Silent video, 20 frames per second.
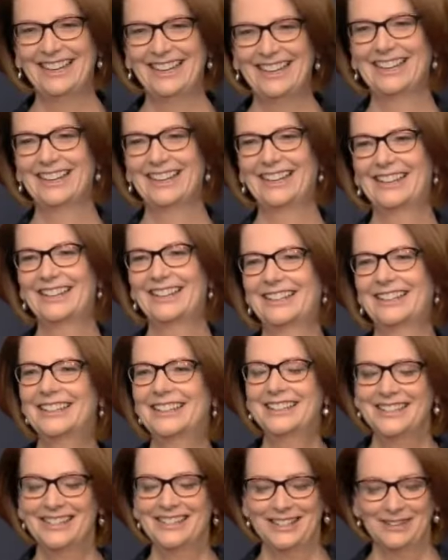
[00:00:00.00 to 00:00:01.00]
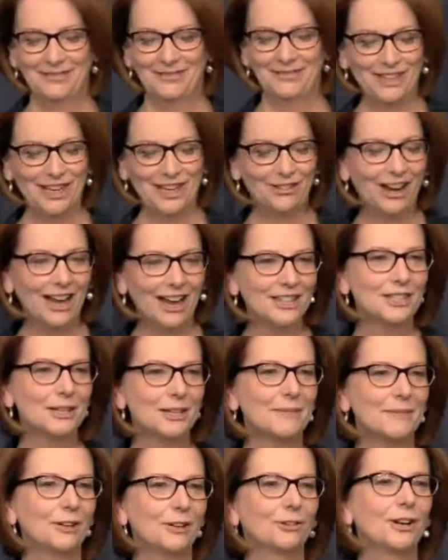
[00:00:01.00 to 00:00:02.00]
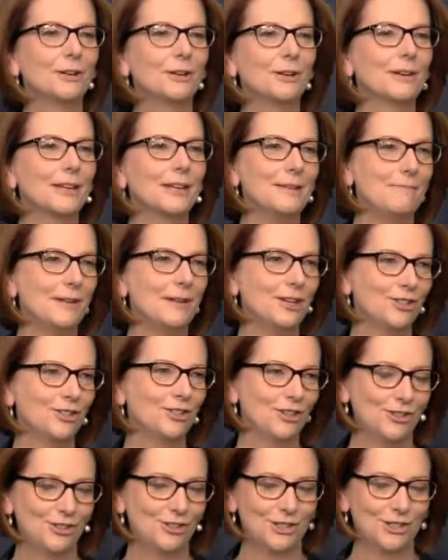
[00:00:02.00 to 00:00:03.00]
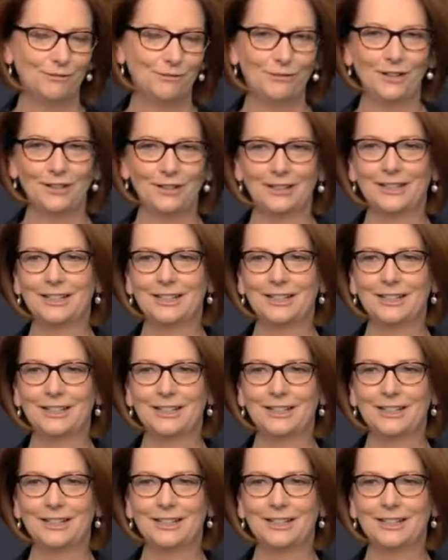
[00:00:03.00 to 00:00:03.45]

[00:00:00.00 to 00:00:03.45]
Uh, but there are some incredibly big shoes to fill,